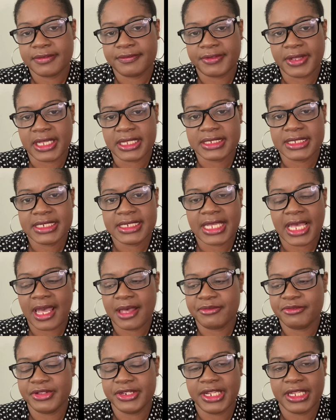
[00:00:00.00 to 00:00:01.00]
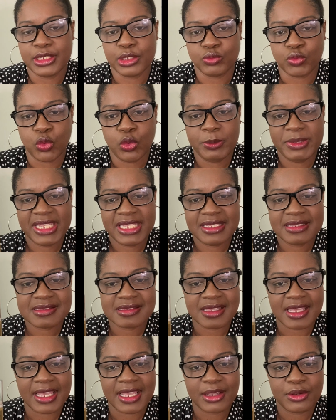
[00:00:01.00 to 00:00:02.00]
finally got vanilla romance
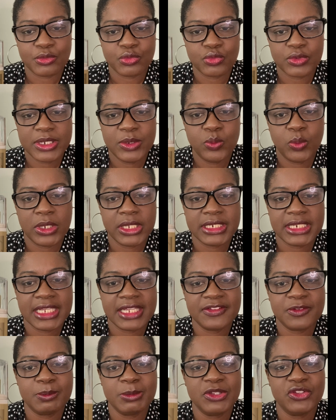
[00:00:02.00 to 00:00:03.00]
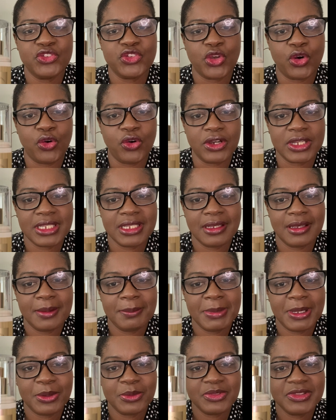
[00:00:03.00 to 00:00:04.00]
everyone has been talking
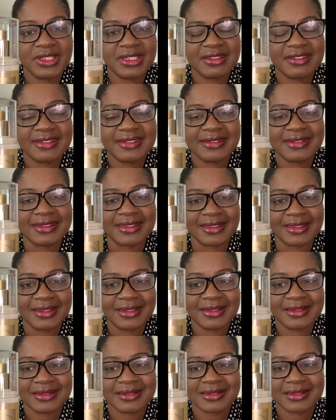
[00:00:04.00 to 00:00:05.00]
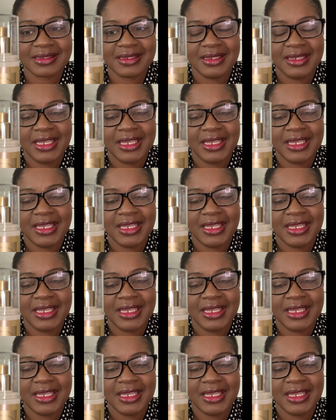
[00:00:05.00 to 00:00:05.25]
about this scent